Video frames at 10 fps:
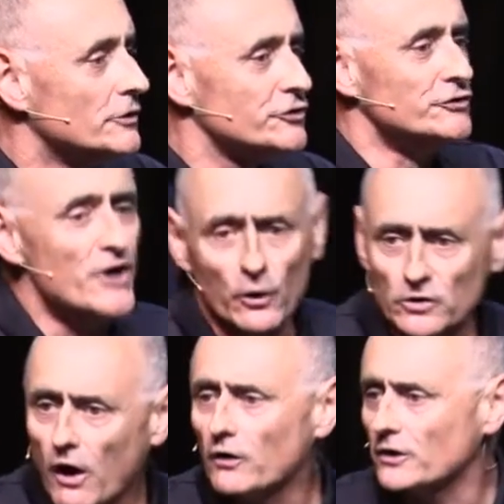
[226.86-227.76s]
to no
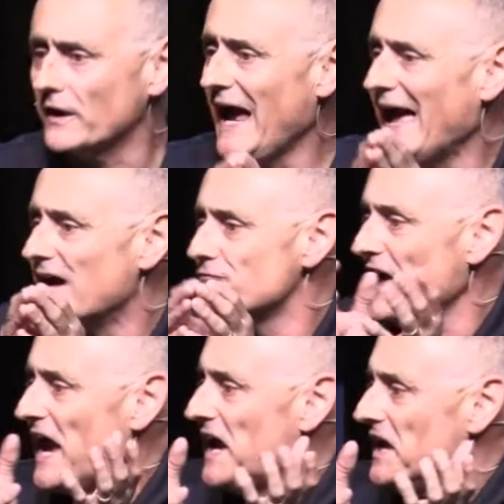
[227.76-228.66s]
longer have
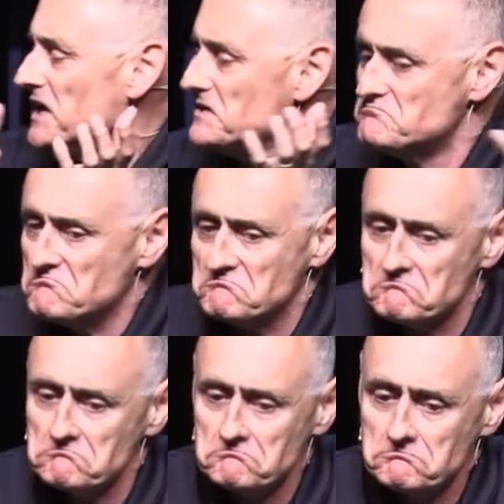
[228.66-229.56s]
a
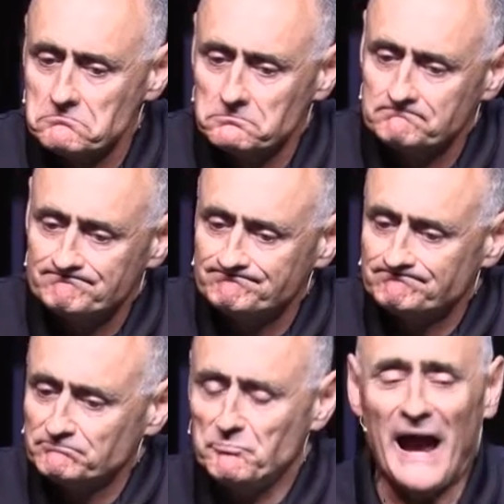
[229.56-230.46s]

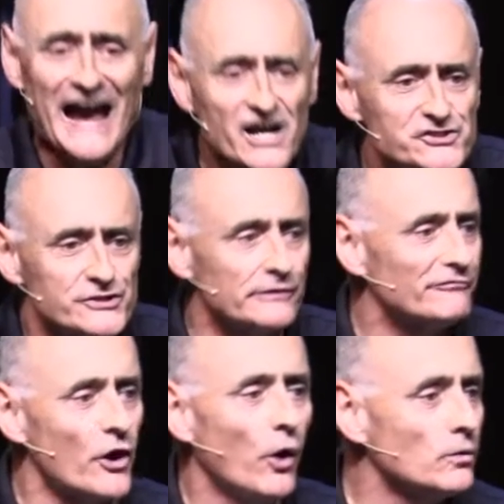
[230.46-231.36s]
passion
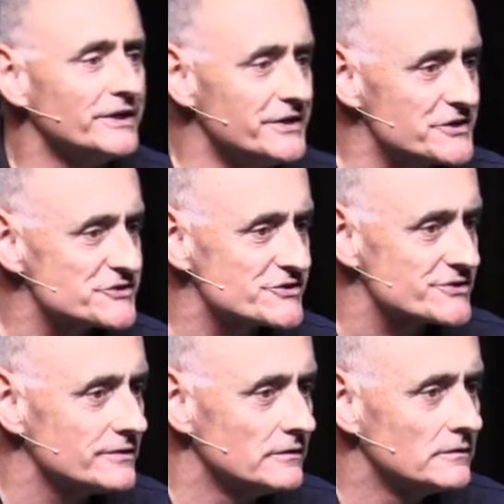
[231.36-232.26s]
for holiness.